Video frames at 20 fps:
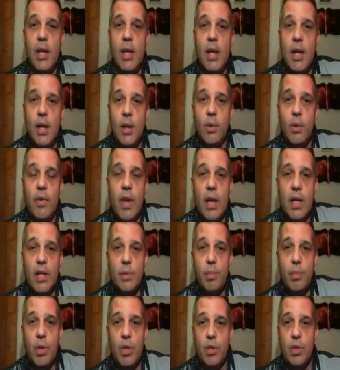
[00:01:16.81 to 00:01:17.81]
and we've
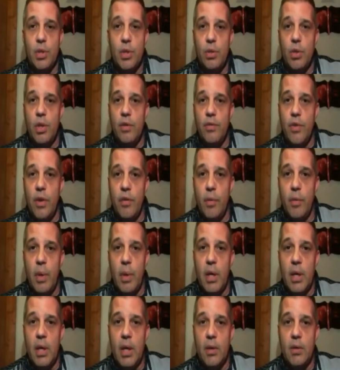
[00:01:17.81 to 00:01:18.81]
got a special treat for
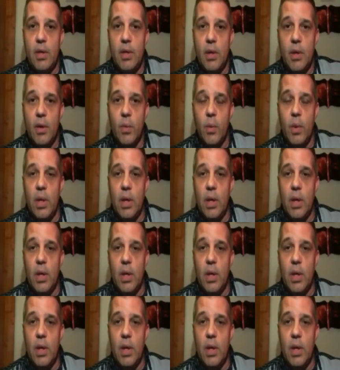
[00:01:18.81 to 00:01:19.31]
everybody out there.